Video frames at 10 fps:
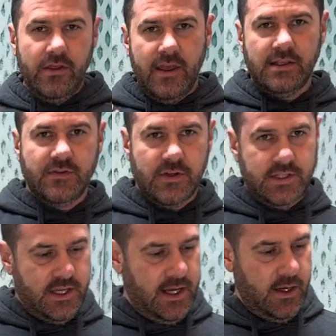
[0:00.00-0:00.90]
Thanks for
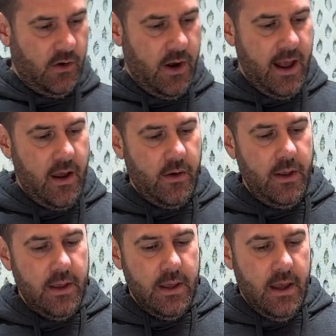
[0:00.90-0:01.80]
sticking around.
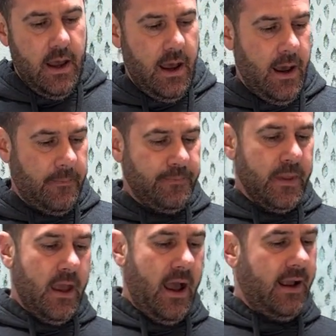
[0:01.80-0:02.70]

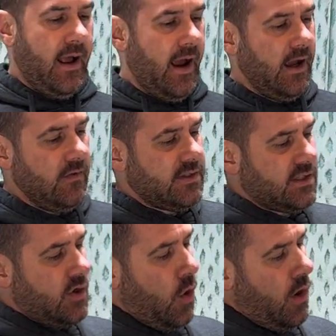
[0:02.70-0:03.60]
I kind of
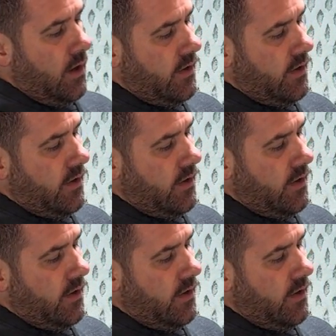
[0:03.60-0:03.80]
scored